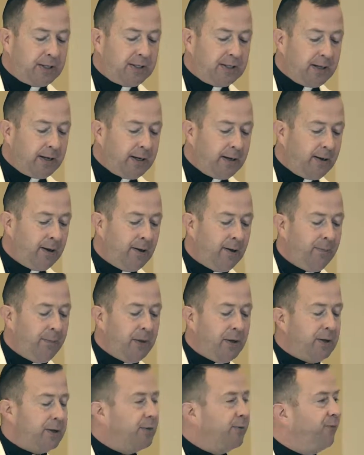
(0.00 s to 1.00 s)
see
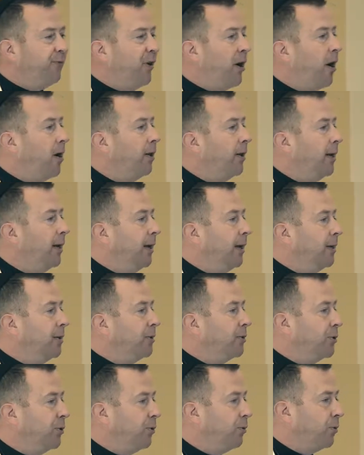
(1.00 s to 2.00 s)
is falling
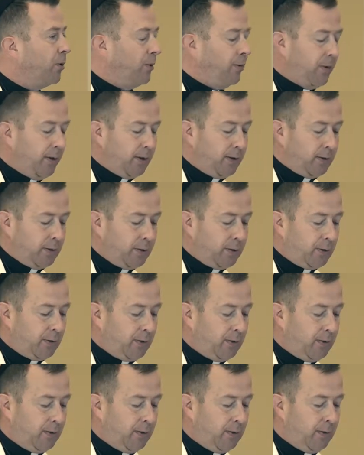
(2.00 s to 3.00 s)
into
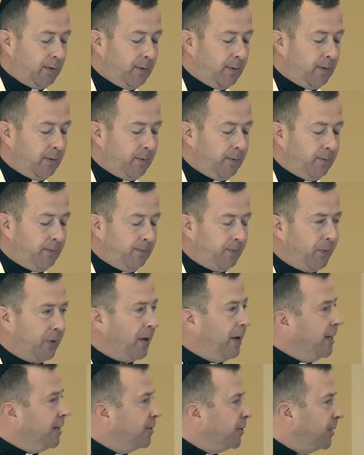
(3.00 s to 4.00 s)
ruins."
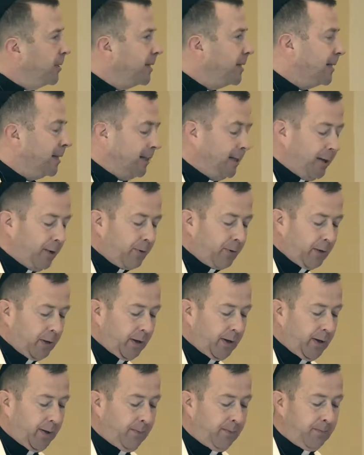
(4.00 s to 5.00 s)
And he took this
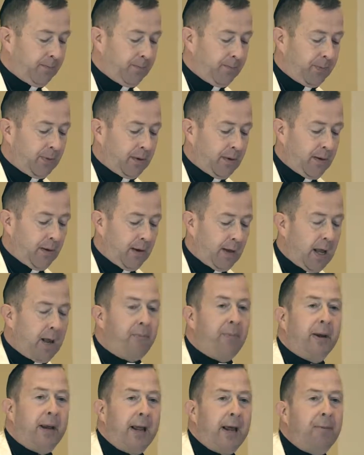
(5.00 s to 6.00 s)
literally
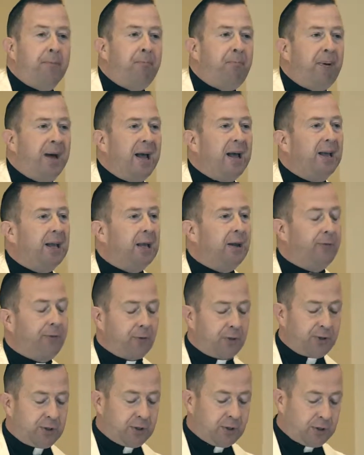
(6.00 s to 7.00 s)
and began begging
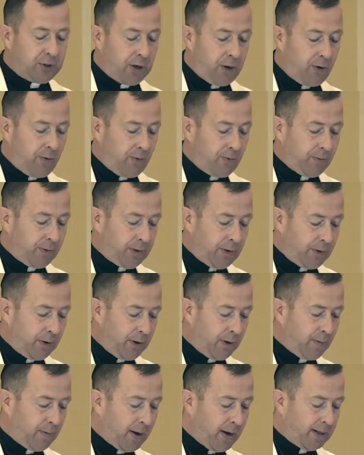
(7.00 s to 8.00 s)
for stones in the
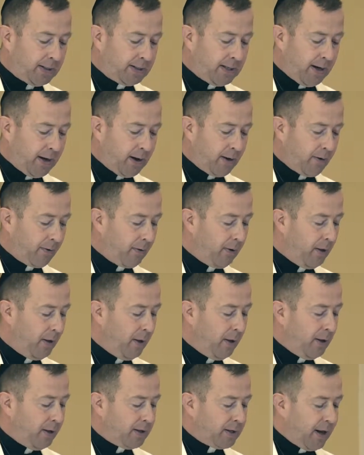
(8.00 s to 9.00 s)
nearby town
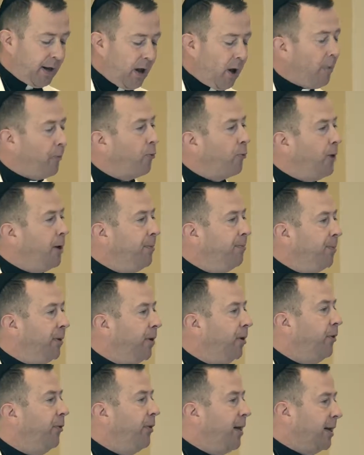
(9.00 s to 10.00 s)
to help
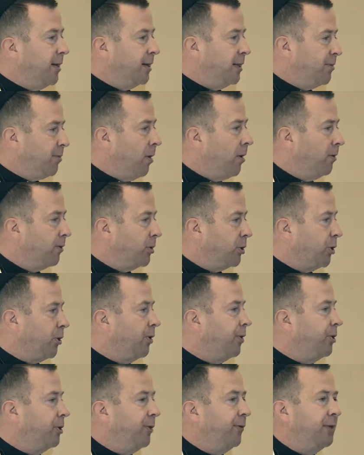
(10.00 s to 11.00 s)
rebuild that small
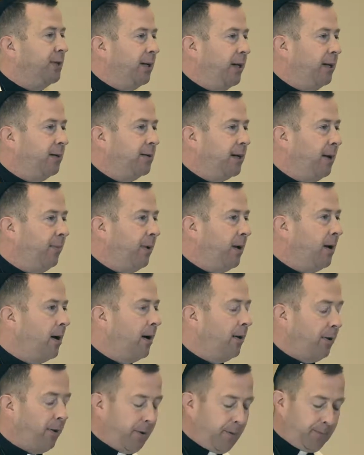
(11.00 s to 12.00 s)
church of San
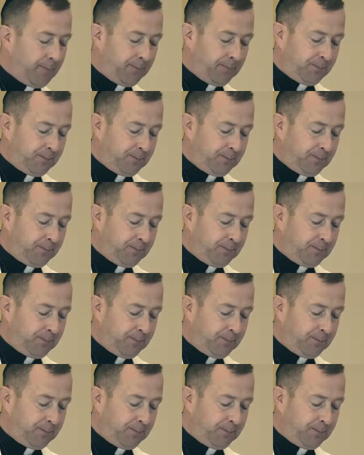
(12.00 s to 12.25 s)
Damiano.